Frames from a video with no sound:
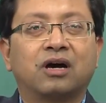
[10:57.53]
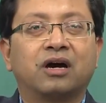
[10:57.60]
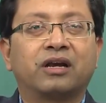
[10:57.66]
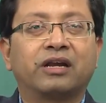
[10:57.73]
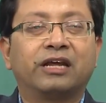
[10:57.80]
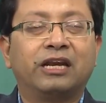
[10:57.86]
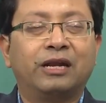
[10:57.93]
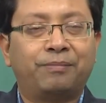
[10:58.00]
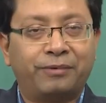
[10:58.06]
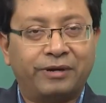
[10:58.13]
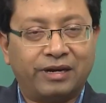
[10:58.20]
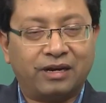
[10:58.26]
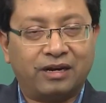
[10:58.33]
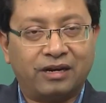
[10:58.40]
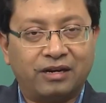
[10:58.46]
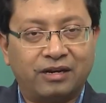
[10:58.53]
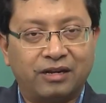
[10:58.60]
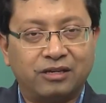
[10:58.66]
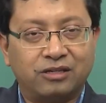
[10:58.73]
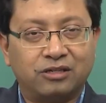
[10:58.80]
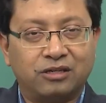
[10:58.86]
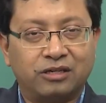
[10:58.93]
are elliptical in
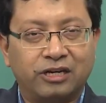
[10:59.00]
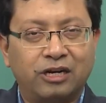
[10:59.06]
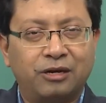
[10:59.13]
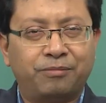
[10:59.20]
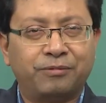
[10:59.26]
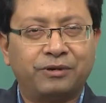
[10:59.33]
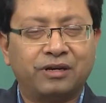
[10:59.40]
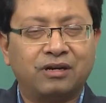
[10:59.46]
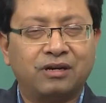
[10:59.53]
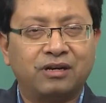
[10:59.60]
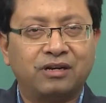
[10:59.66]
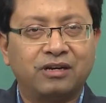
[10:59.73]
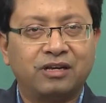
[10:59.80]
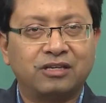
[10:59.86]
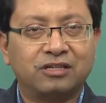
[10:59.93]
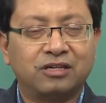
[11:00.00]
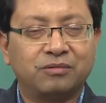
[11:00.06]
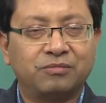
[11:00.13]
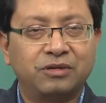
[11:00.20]
nature. Elliptical in nature